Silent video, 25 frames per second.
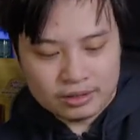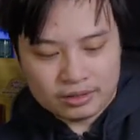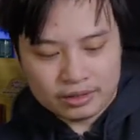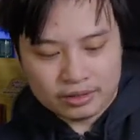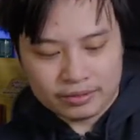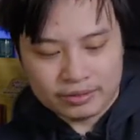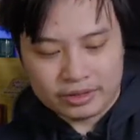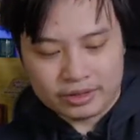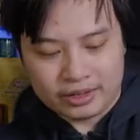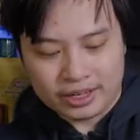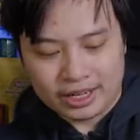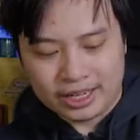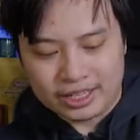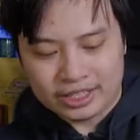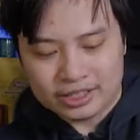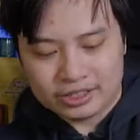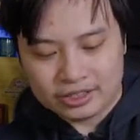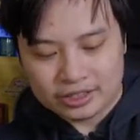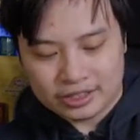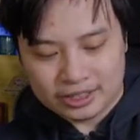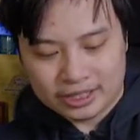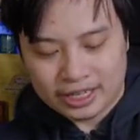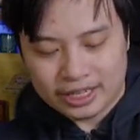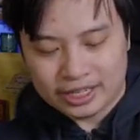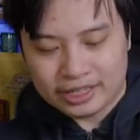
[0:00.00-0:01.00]
from your
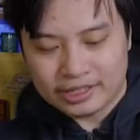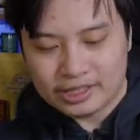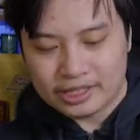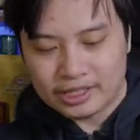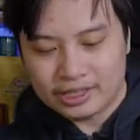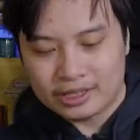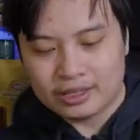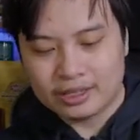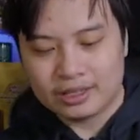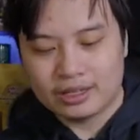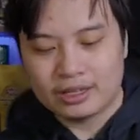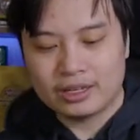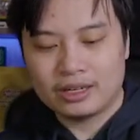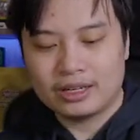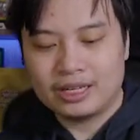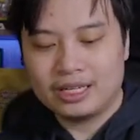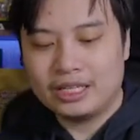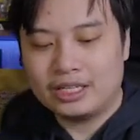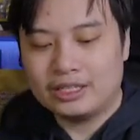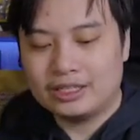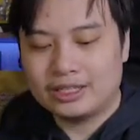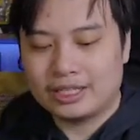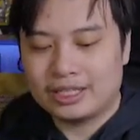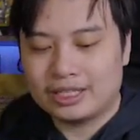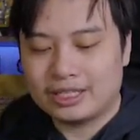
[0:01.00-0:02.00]
extra deck, is it?
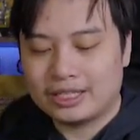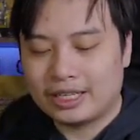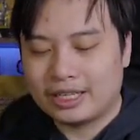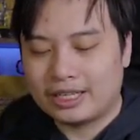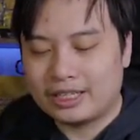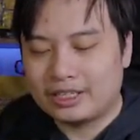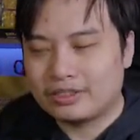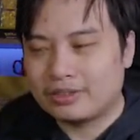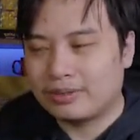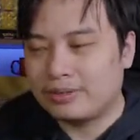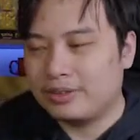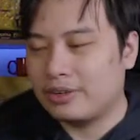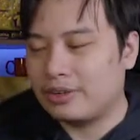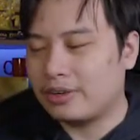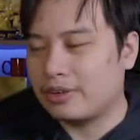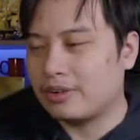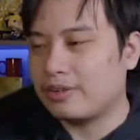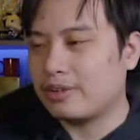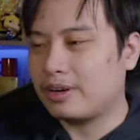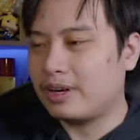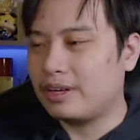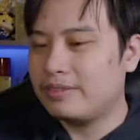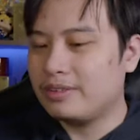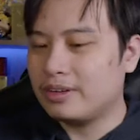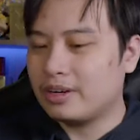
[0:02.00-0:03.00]
Using things from your
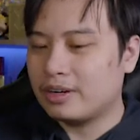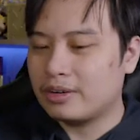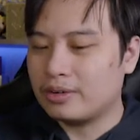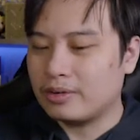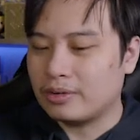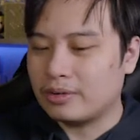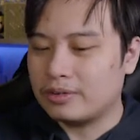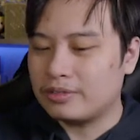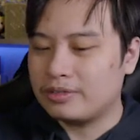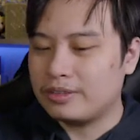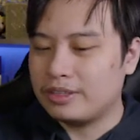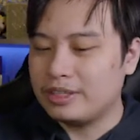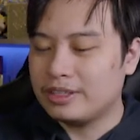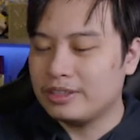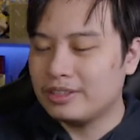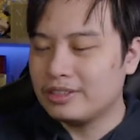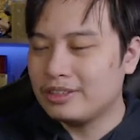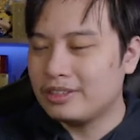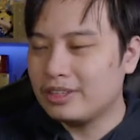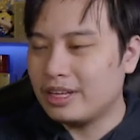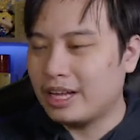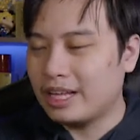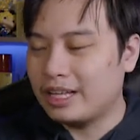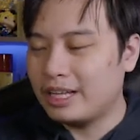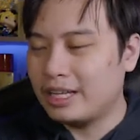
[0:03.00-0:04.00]
graveyard or
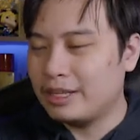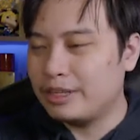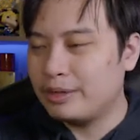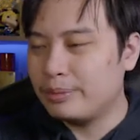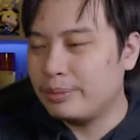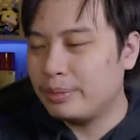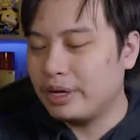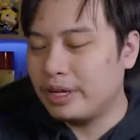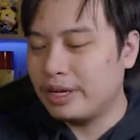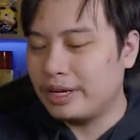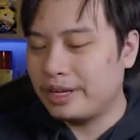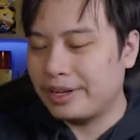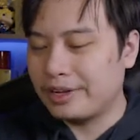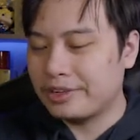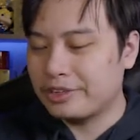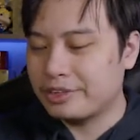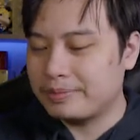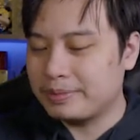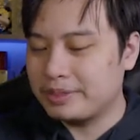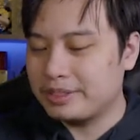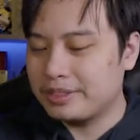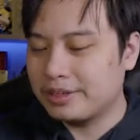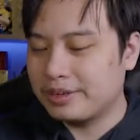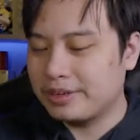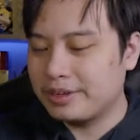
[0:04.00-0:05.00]
field, and then you put in an extra
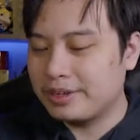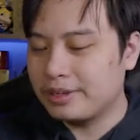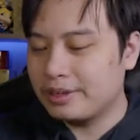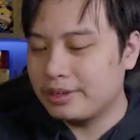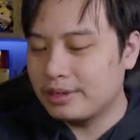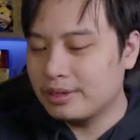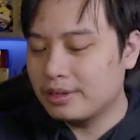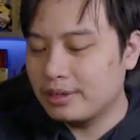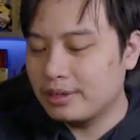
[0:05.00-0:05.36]
material.